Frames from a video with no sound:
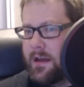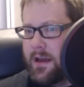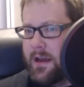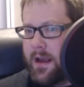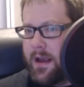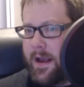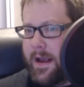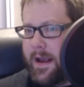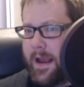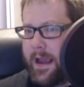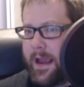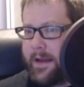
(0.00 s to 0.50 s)

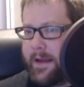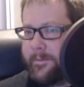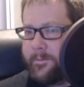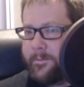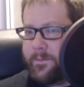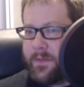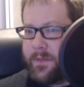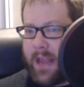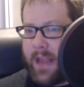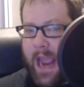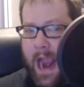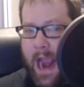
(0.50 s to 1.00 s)

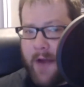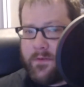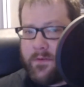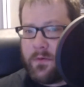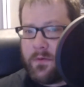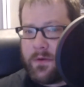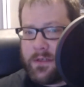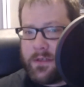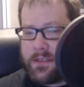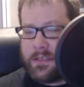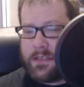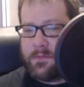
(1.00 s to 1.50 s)
And
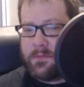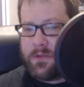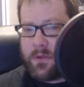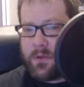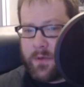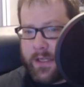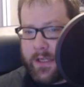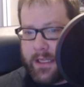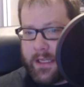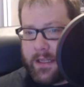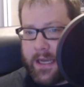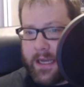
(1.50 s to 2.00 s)
everyone seems to
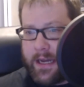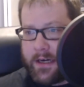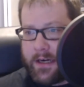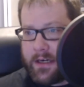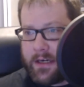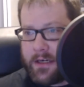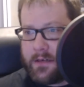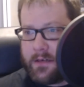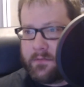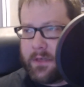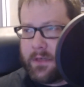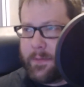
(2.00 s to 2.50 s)
really like
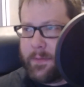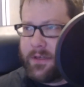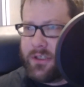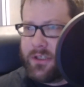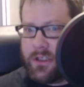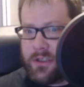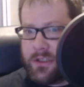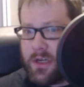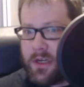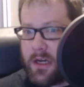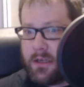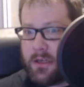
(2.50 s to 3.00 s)
her. I mean,
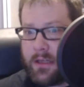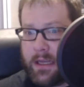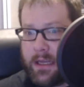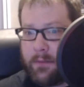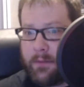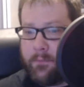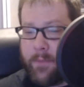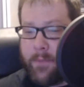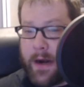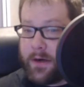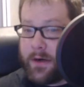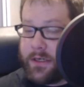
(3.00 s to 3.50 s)
she's not like
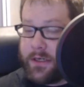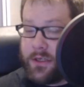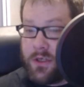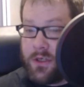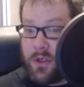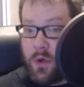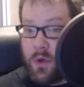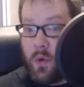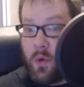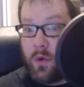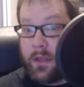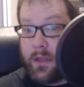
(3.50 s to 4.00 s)
Mary
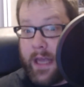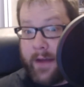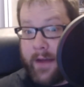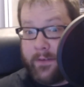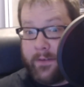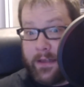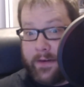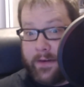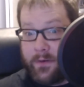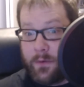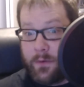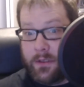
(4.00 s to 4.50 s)
Sue
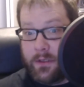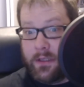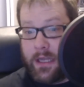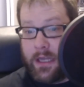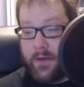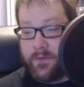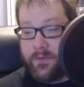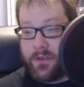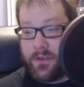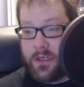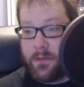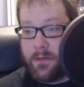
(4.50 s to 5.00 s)
level, everyone
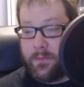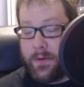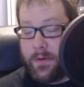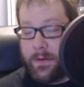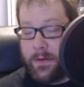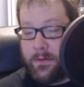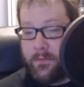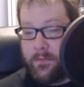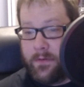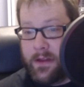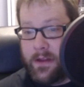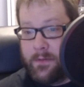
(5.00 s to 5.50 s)
loves her,
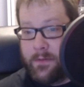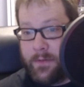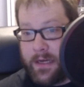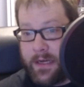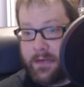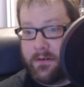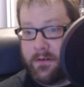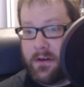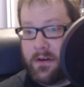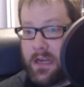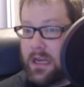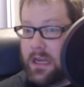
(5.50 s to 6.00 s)

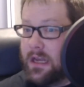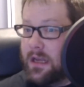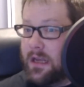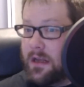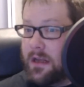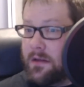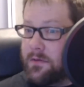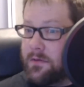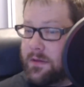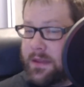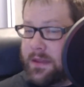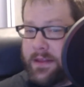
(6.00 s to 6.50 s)
but
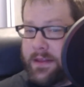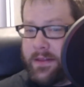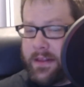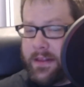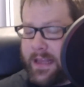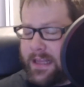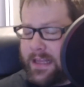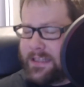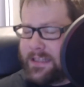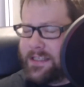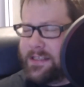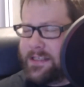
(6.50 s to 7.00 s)

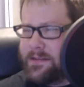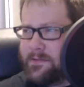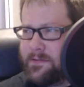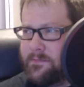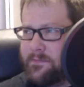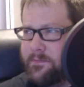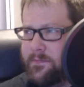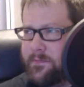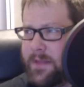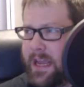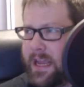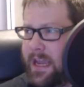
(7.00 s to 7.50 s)
it's
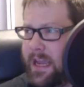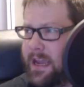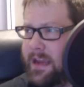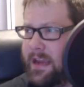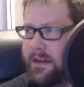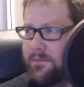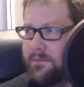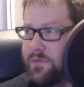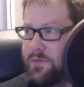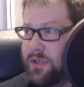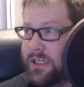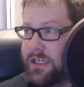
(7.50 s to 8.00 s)

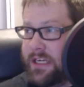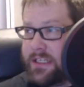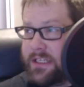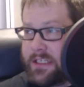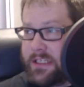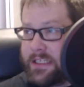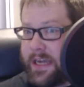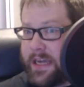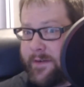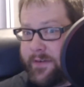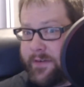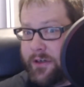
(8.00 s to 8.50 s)
she's a
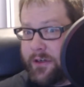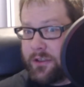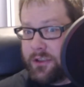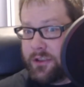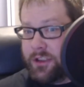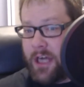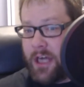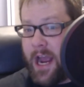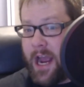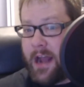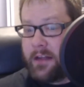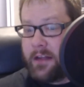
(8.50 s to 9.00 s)
7-year-old
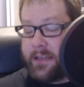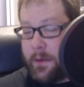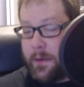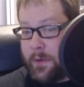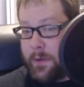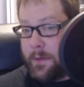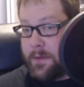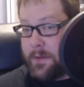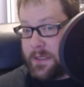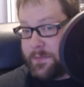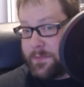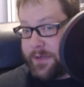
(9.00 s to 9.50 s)
child and we
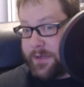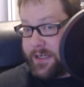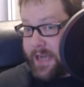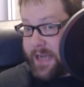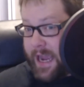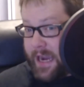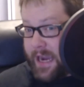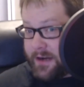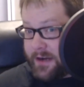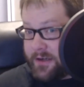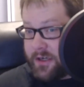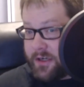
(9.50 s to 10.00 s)
must
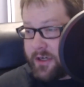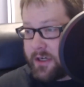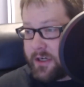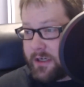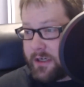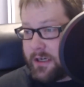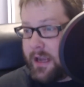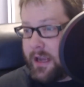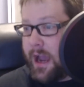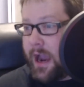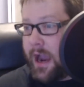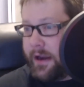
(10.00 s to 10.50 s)
protect her,
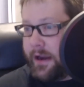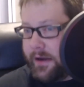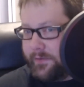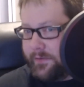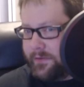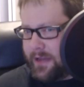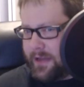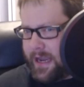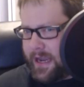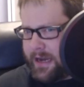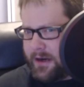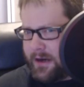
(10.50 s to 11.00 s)
kind of
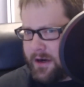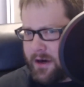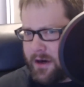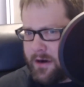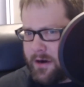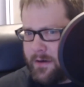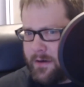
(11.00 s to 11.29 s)
like her.